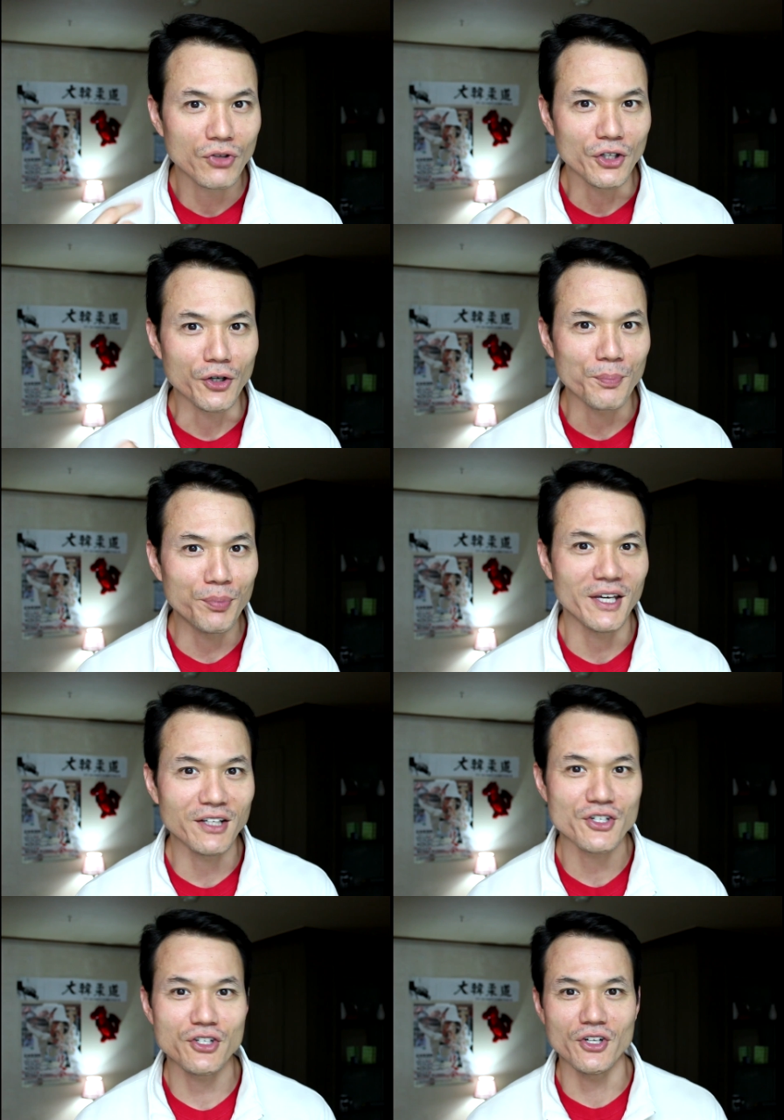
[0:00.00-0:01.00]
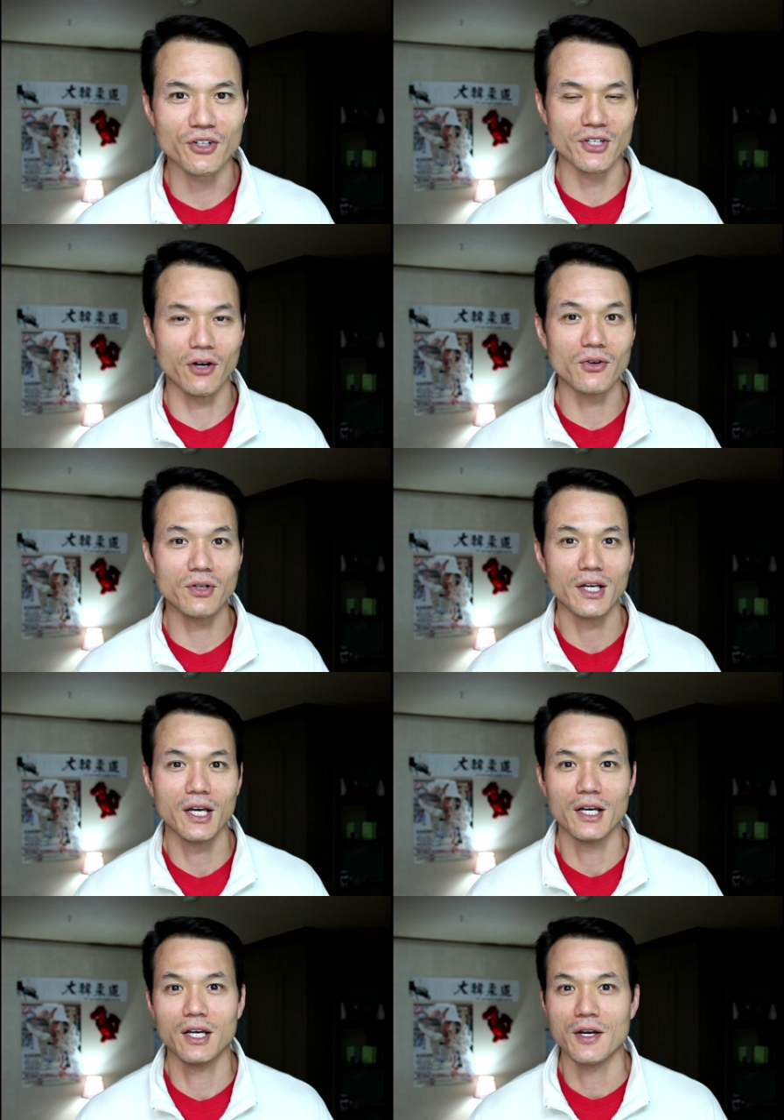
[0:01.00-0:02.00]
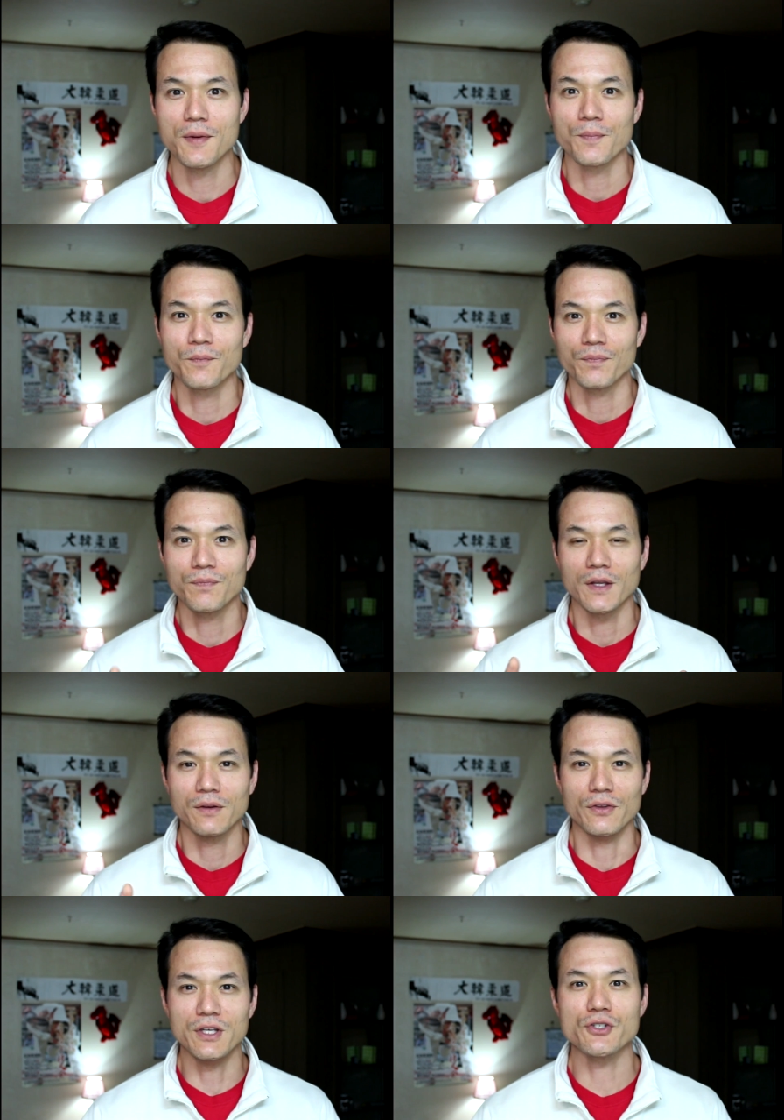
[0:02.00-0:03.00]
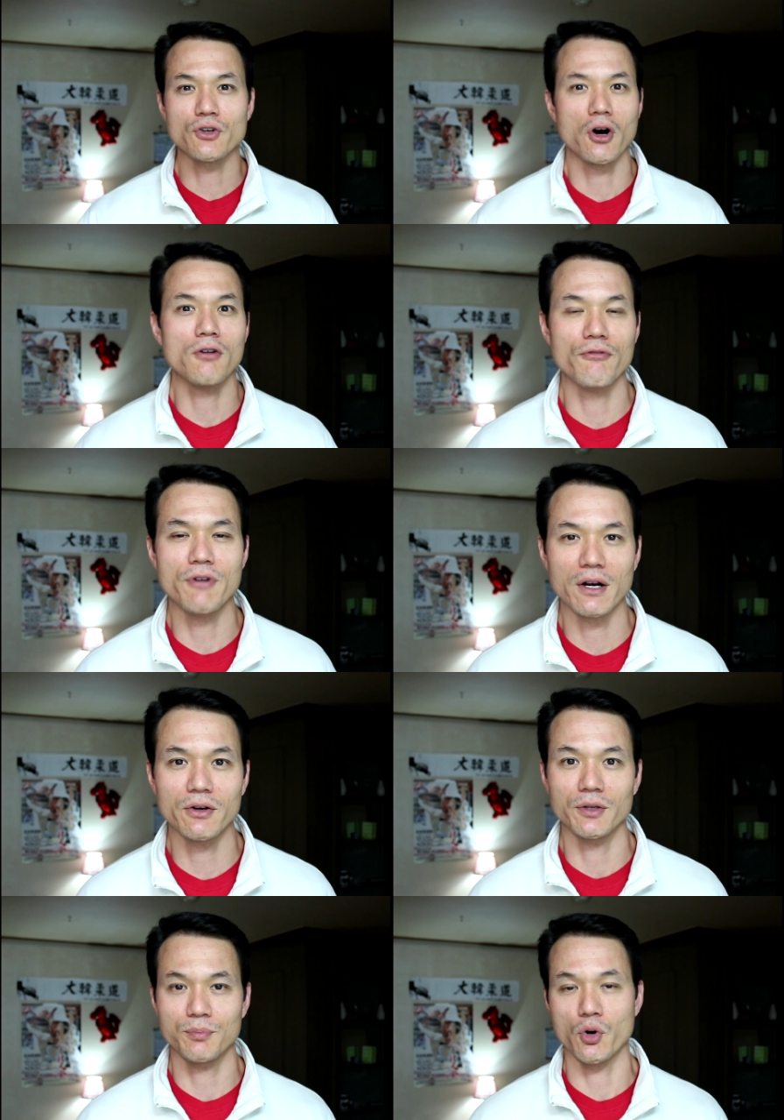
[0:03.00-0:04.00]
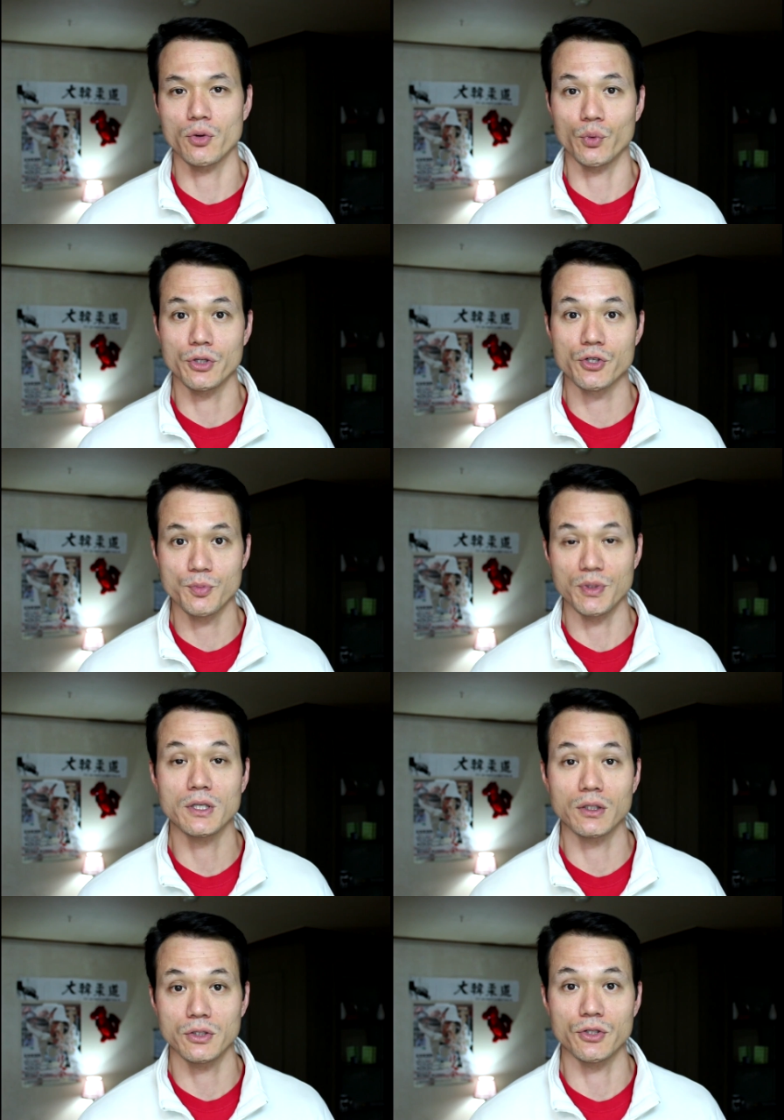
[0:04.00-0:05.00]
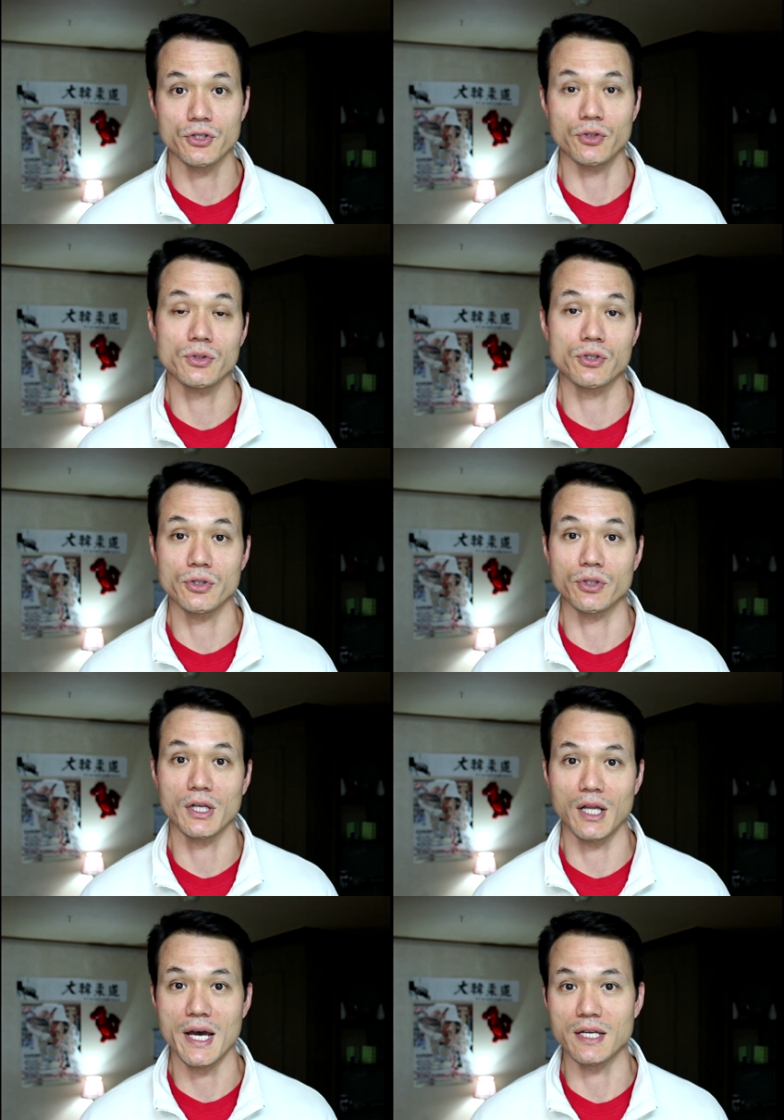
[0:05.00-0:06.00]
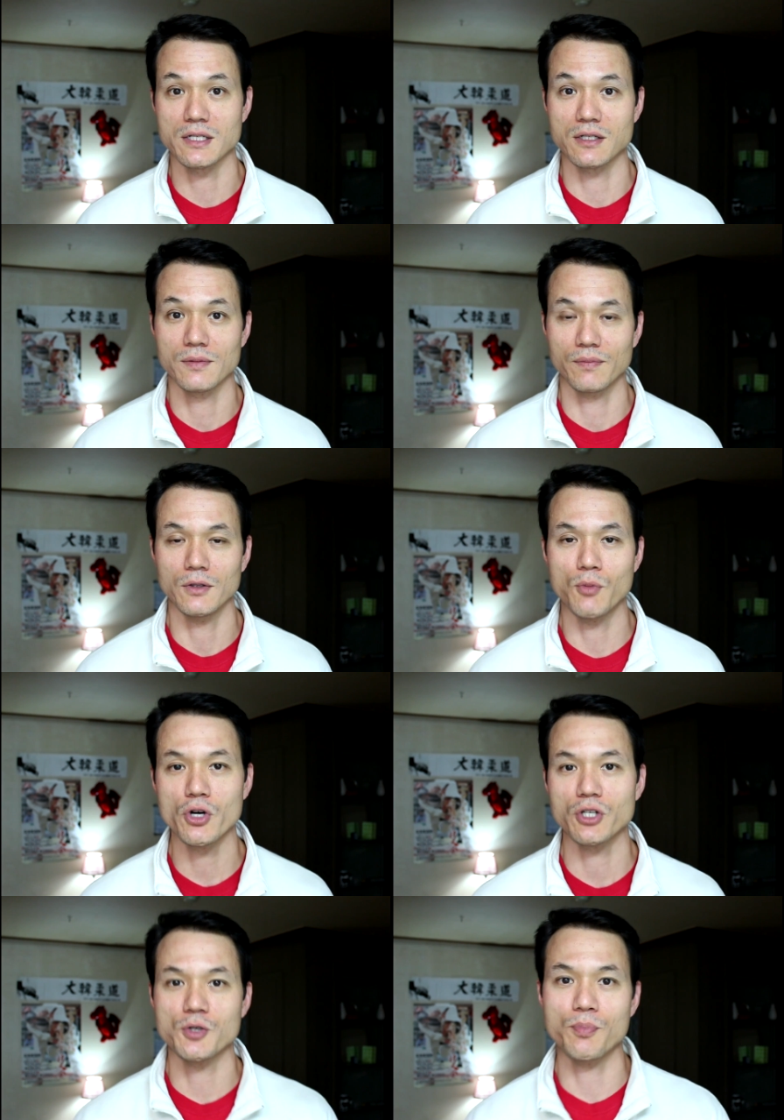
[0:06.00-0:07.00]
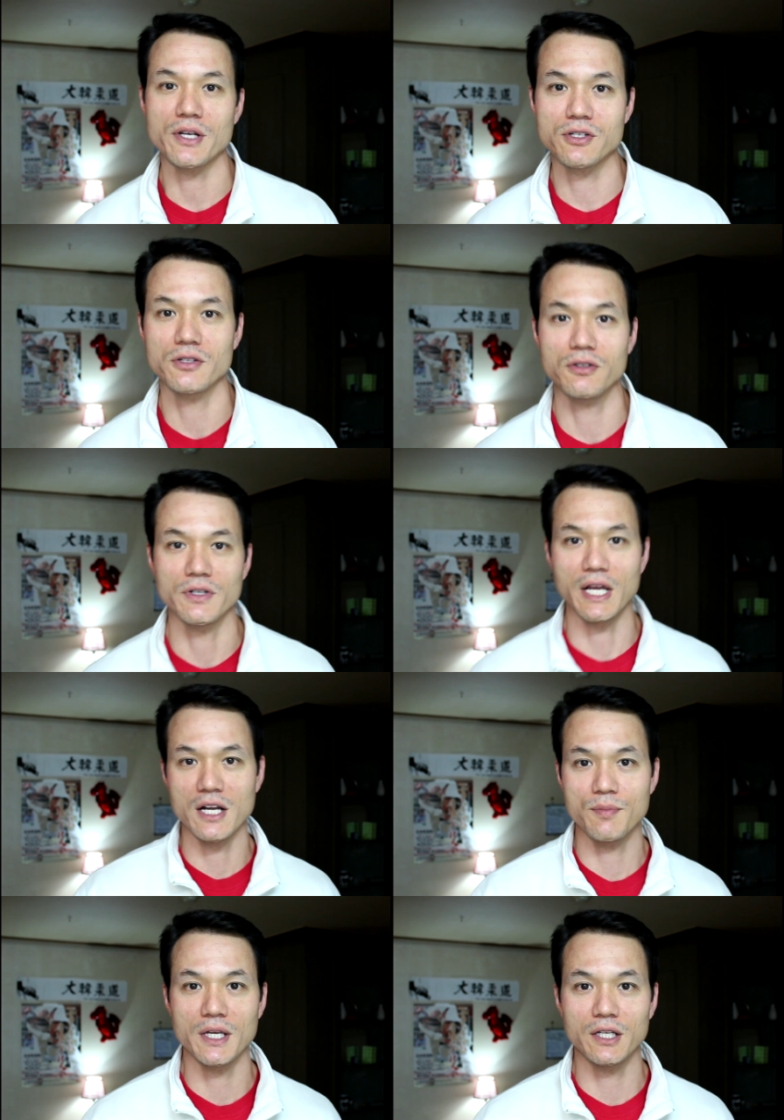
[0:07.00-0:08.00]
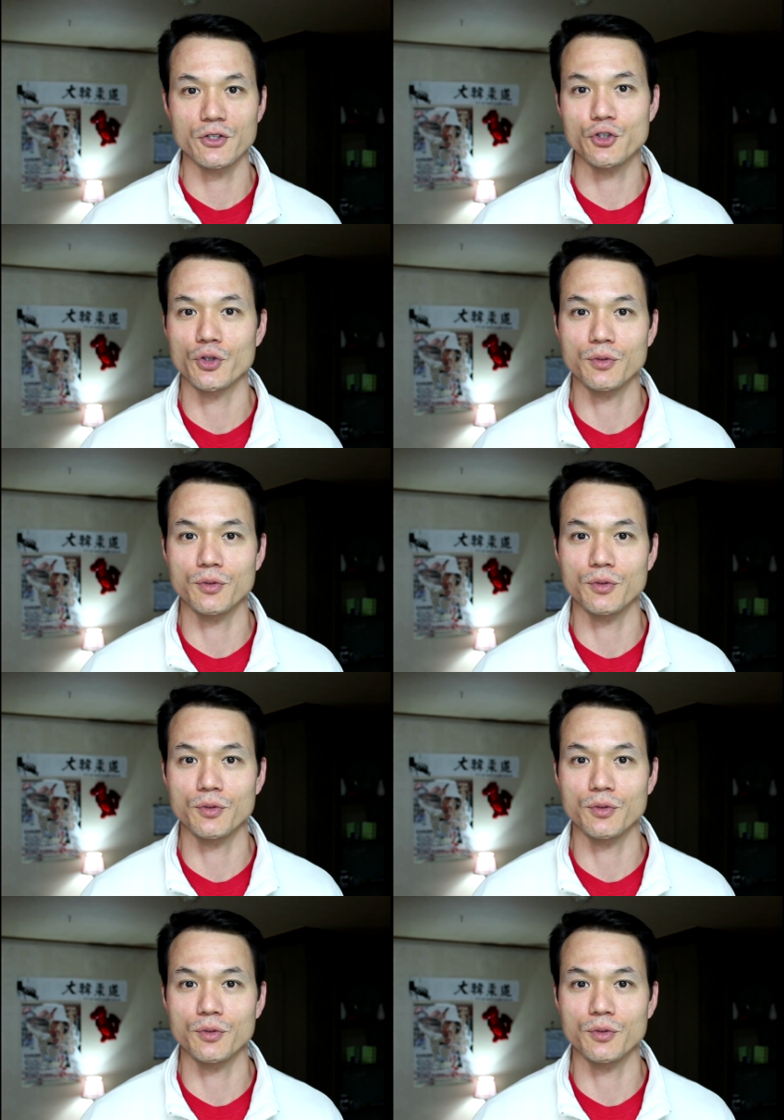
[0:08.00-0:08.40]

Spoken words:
your pitch, your tone, these are all very important when you're speaking to your students during class. The more expressive and animated that you